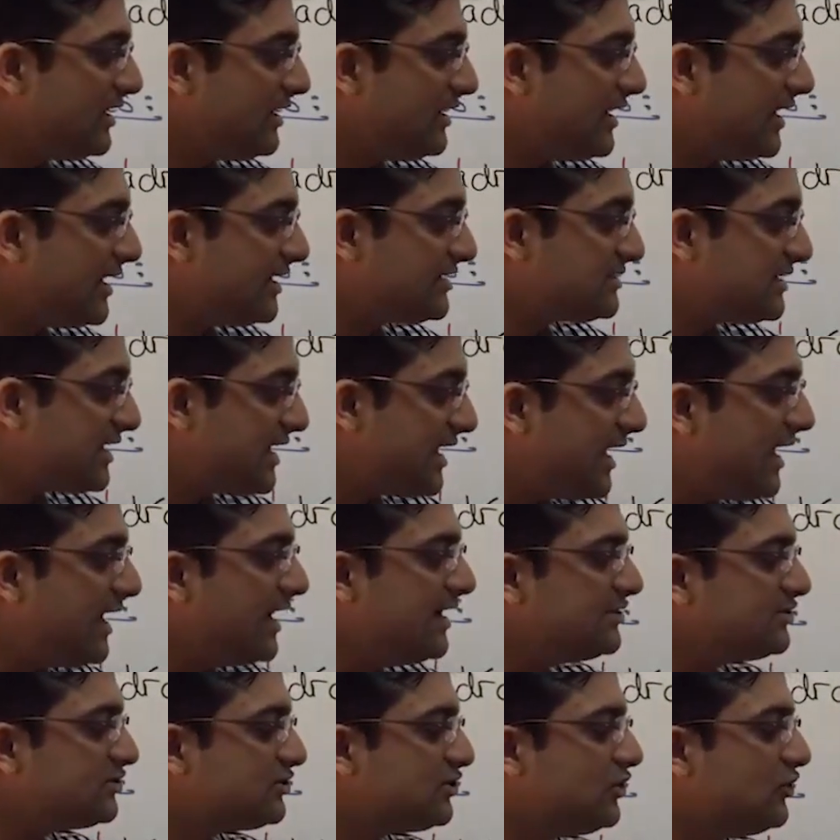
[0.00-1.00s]
Next,
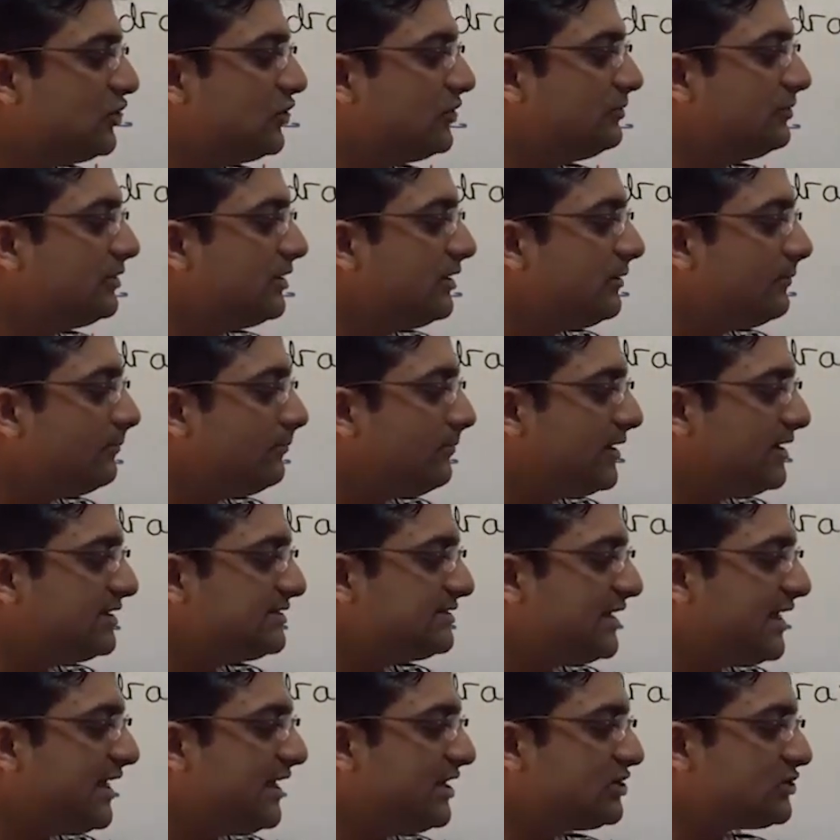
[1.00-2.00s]
x cubed
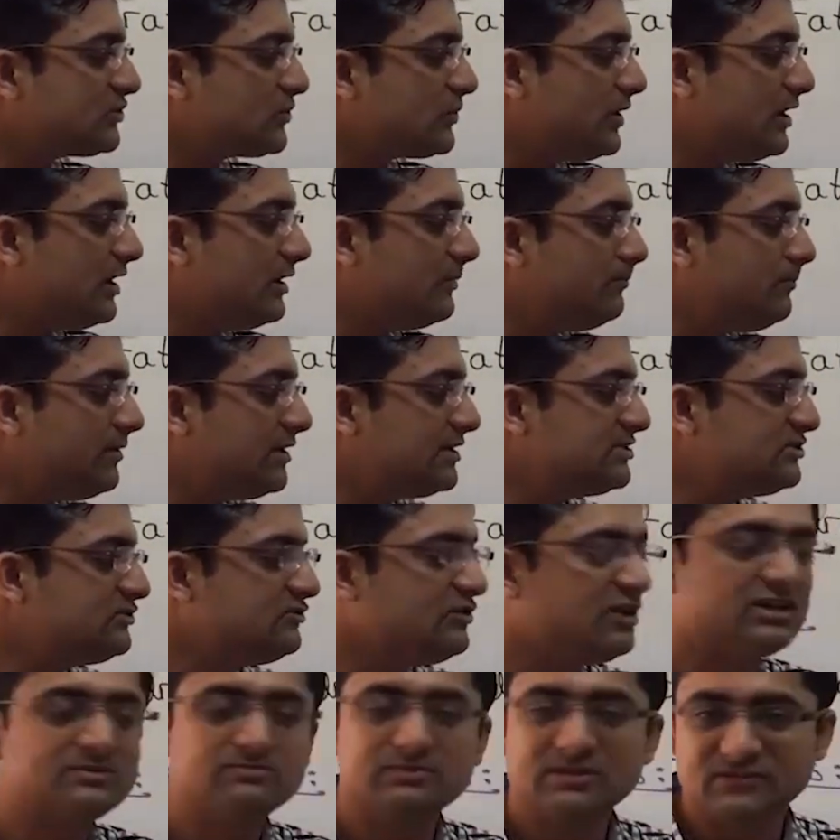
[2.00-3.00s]
plus x squared plus
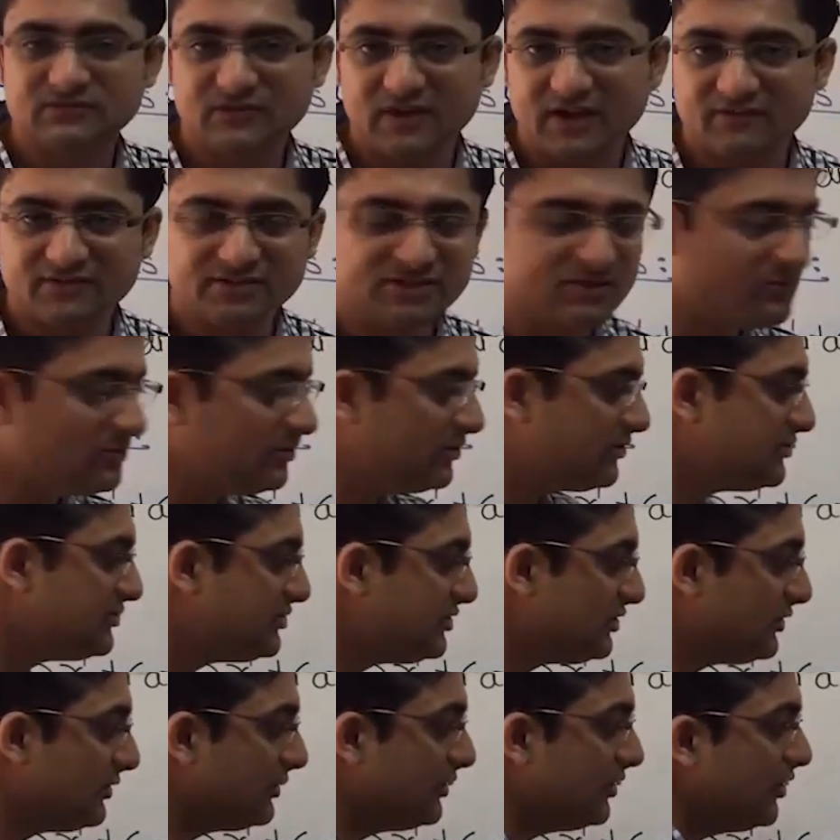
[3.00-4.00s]
3x plus 5 is equal to
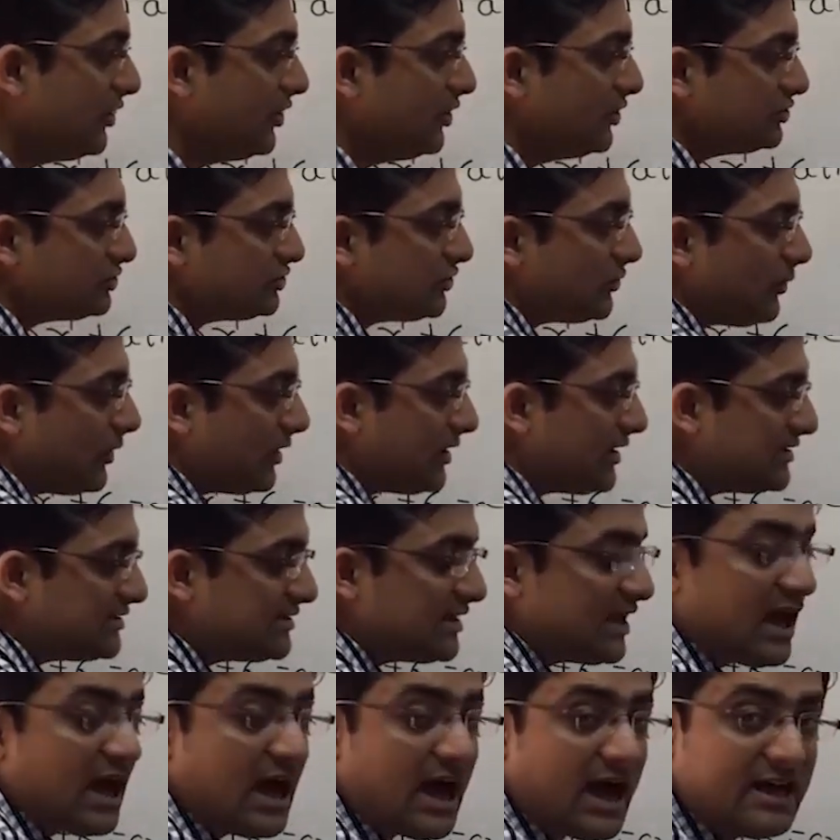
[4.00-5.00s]
0. So what is
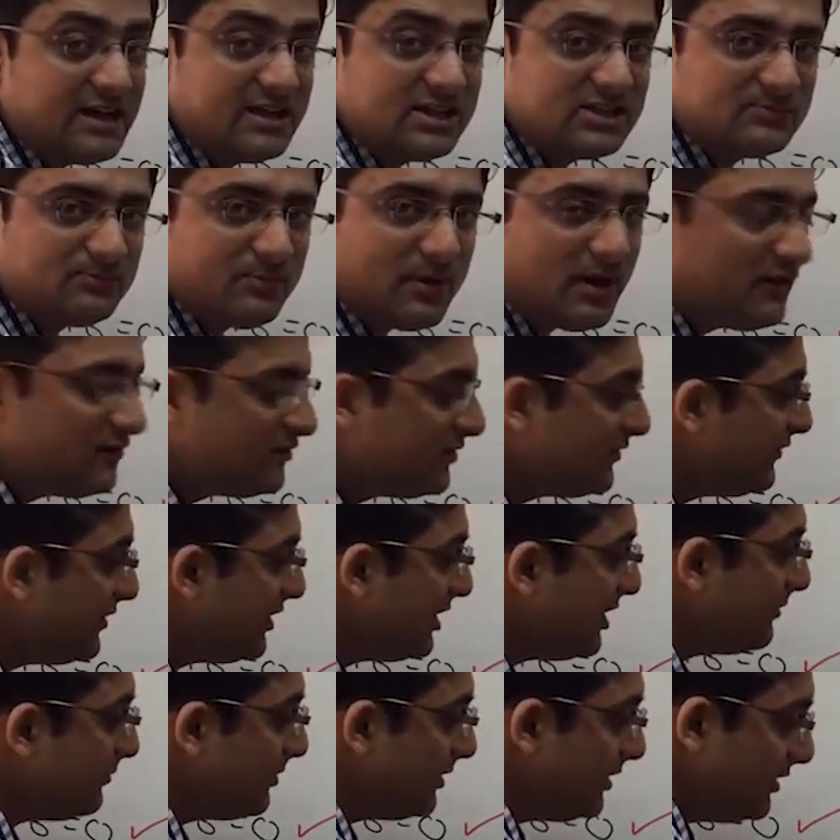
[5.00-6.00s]
the highest power of the
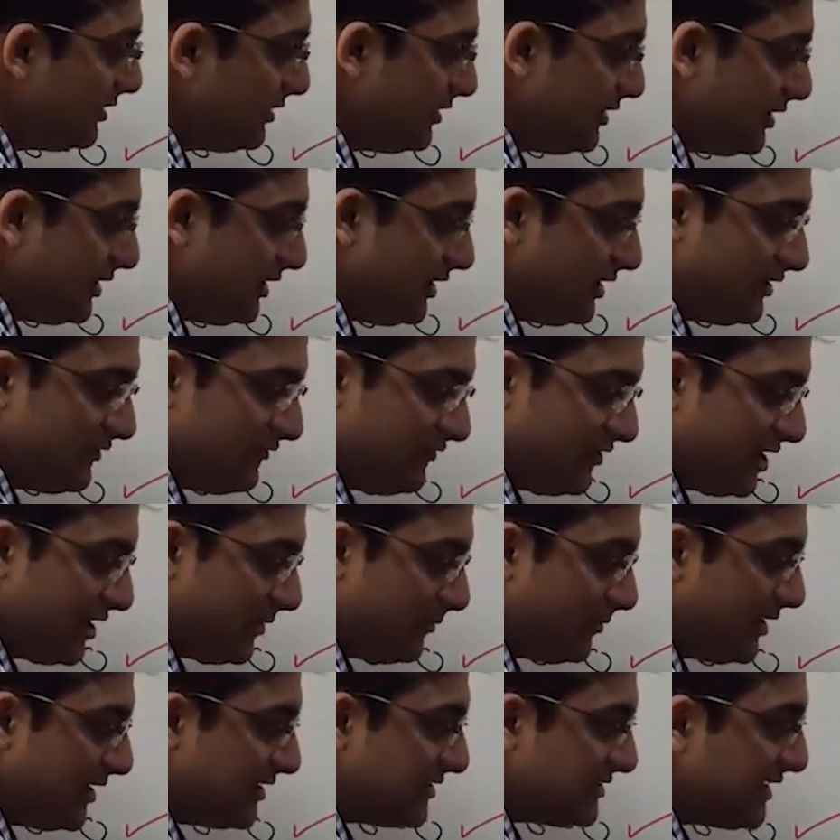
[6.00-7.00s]
variable? Here
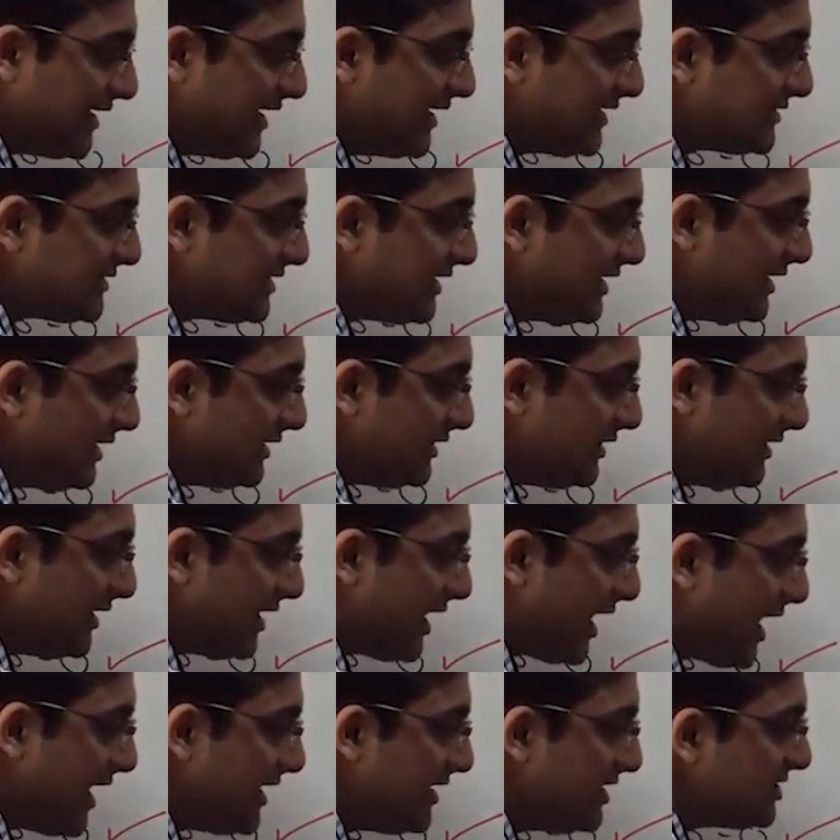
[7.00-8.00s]
variable is x. The
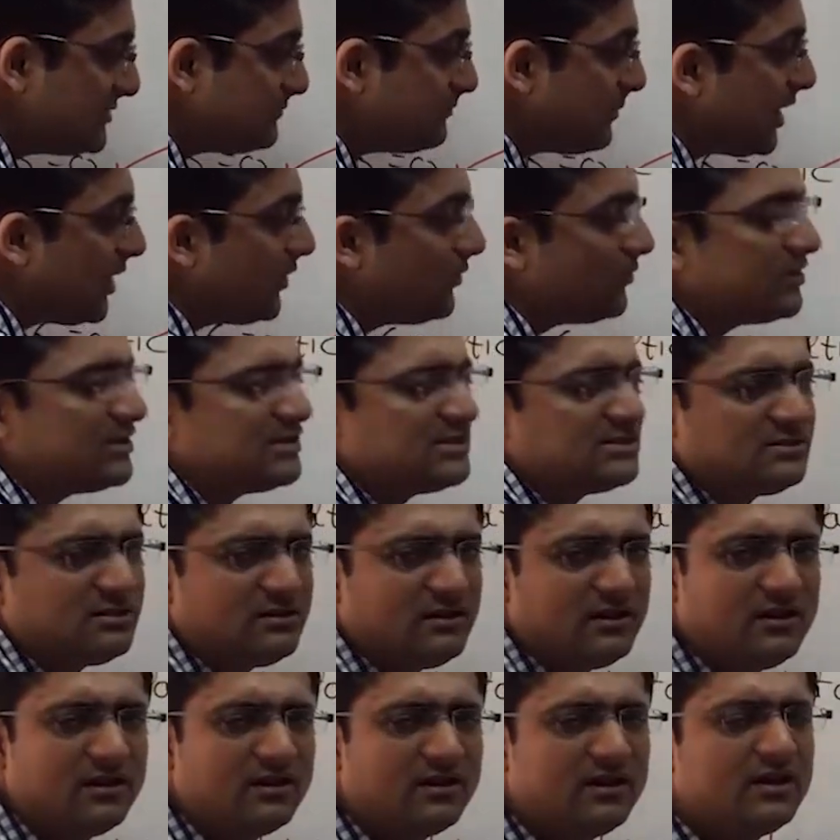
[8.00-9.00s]
highest power is
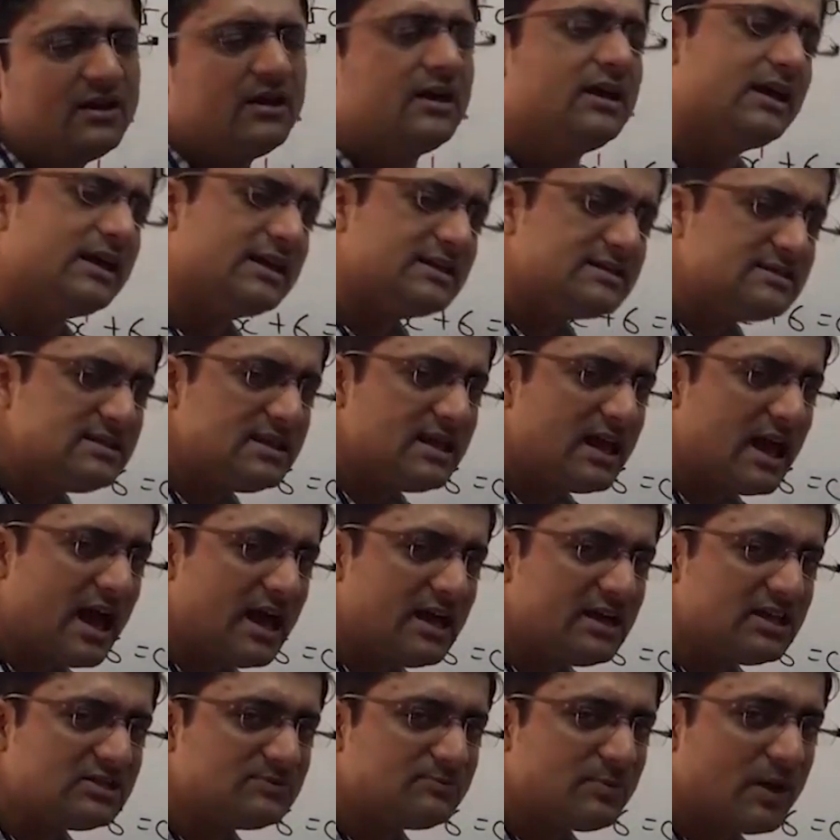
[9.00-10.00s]
3. Is the
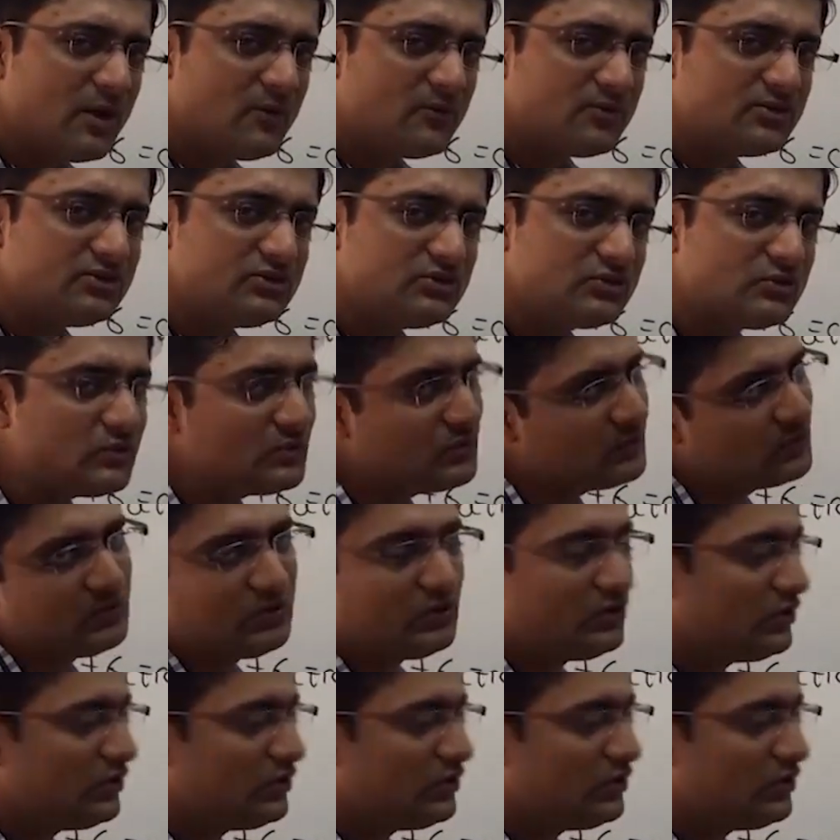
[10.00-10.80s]
highest power 2?